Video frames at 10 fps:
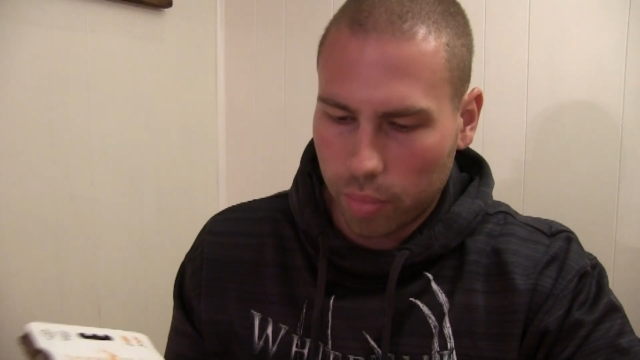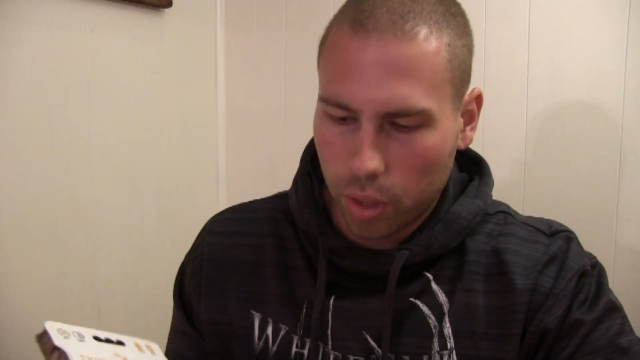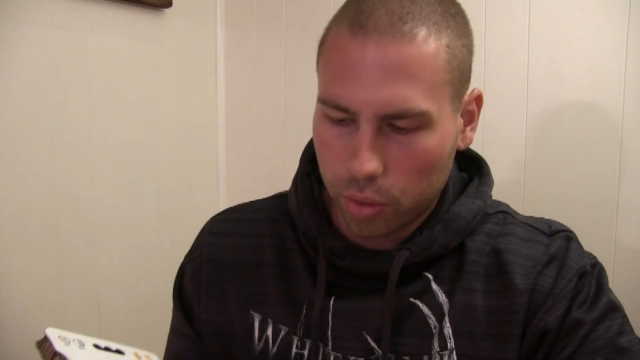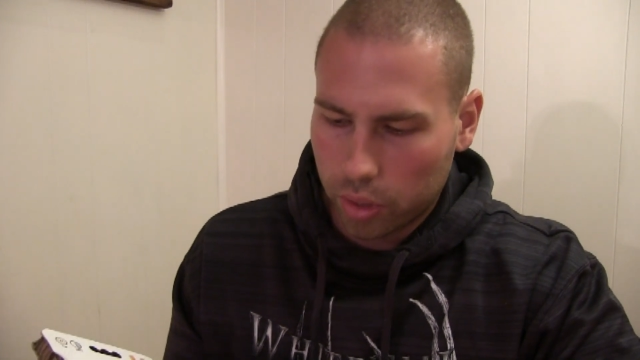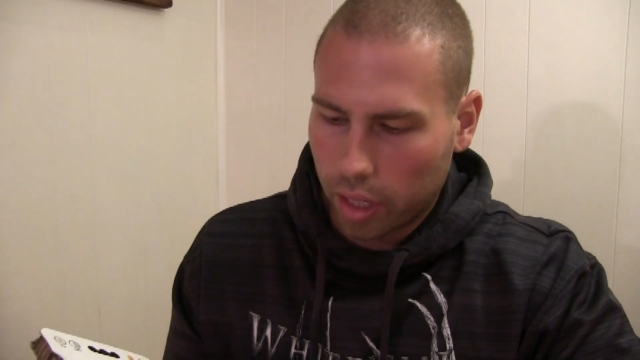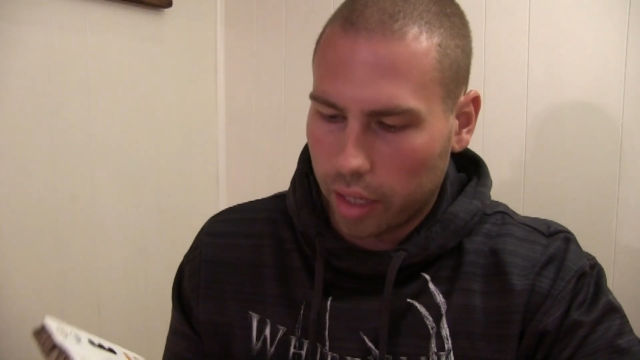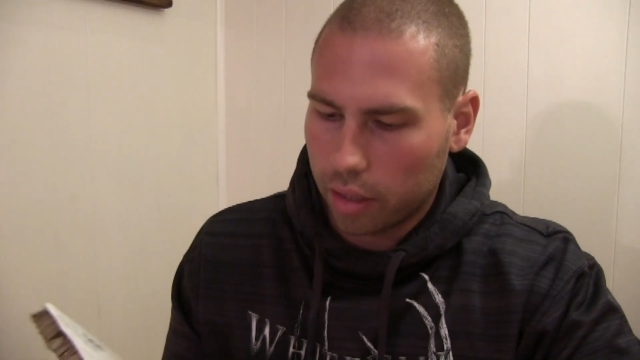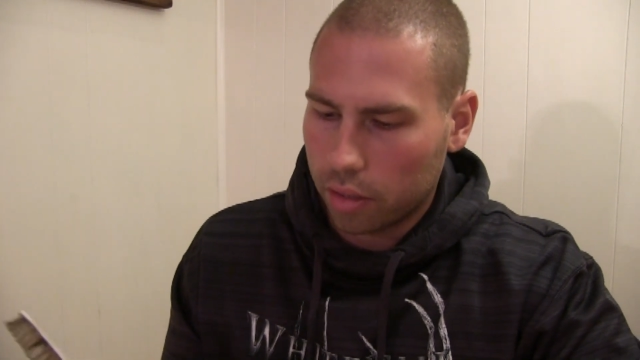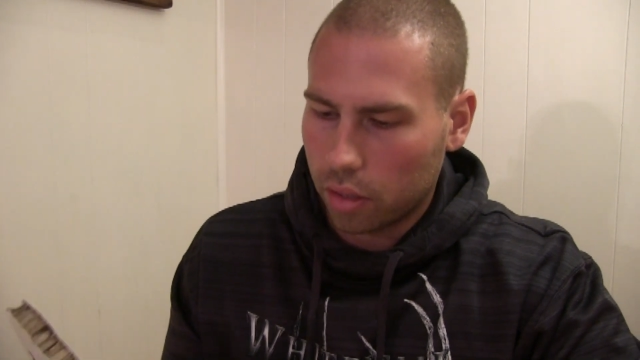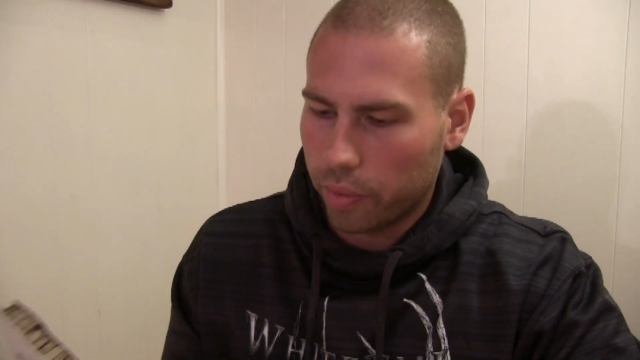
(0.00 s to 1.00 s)
bow
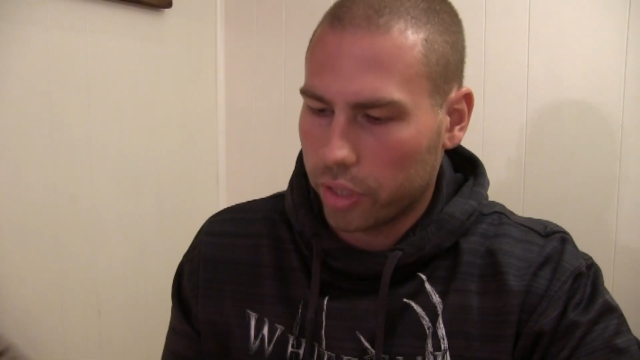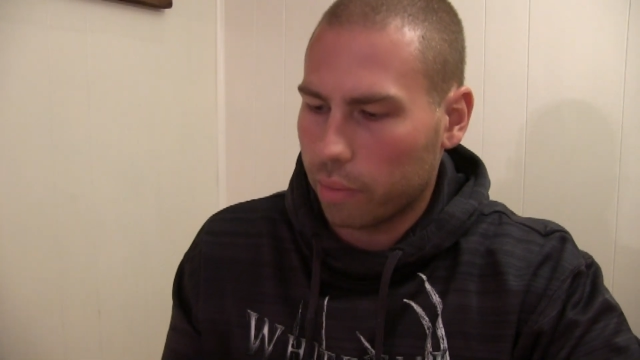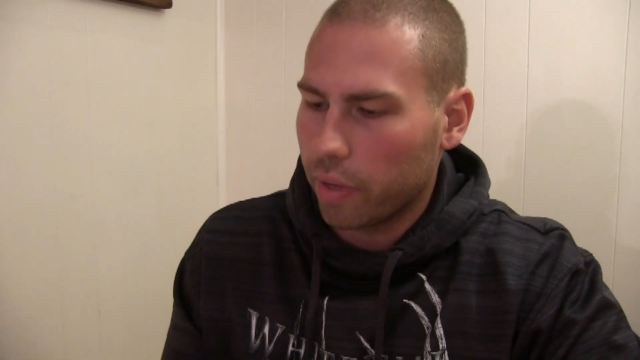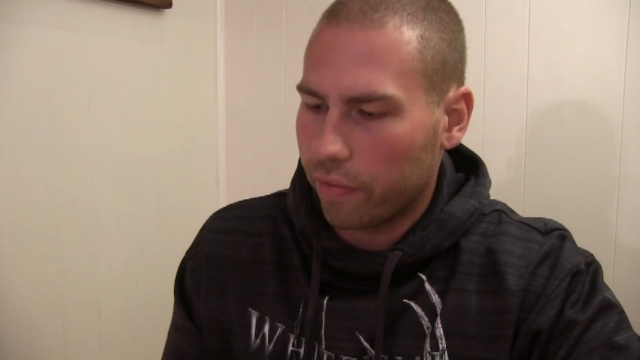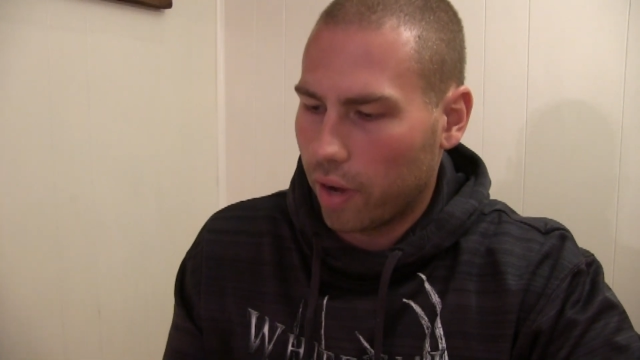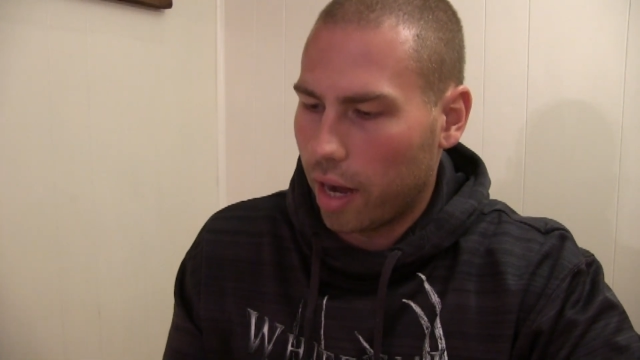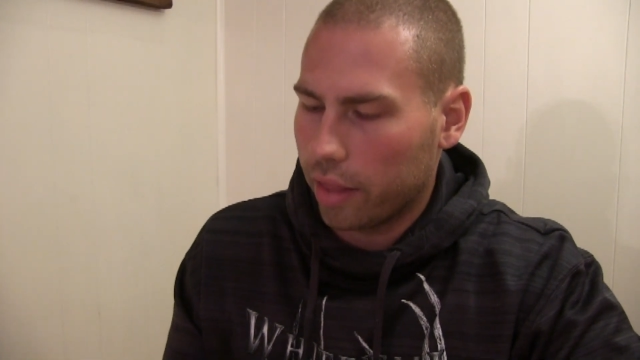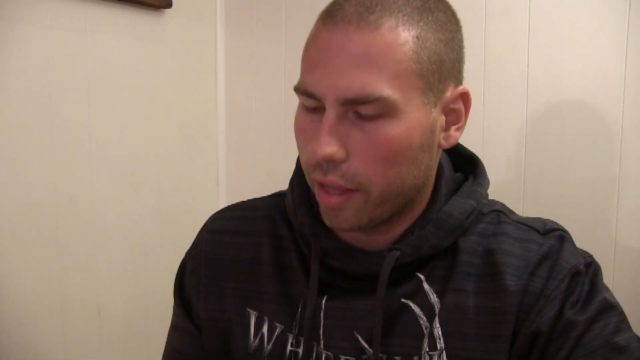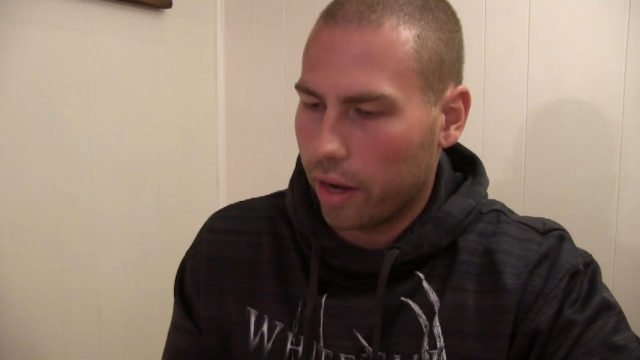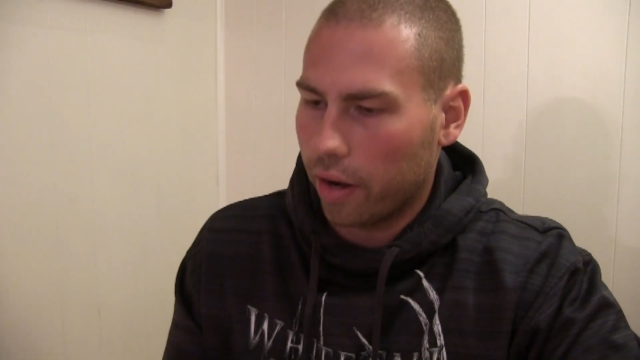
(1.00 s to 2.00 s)
sight, so we should be
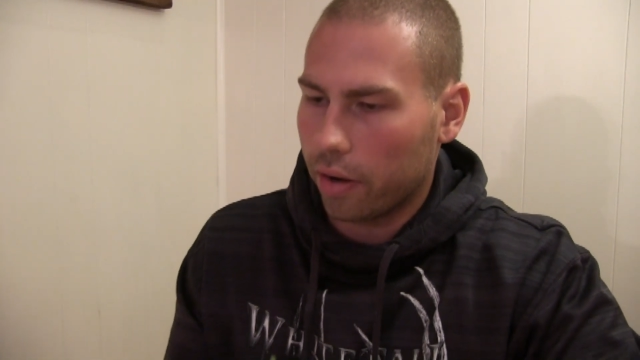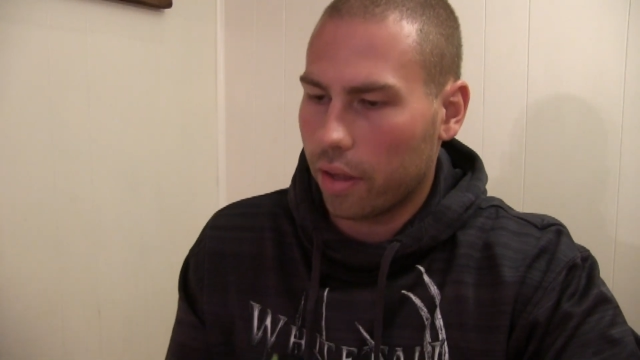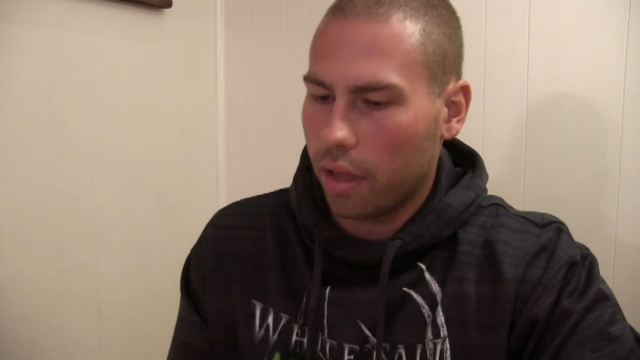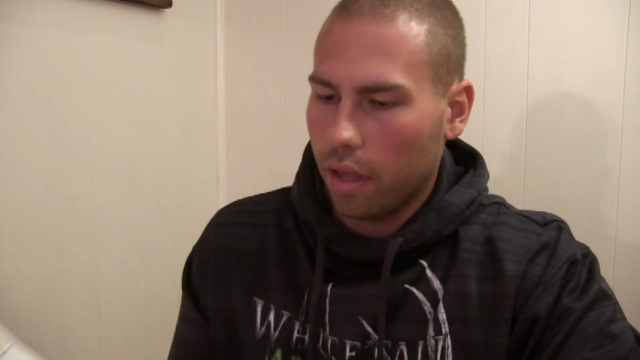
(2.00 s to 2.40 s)
fine there.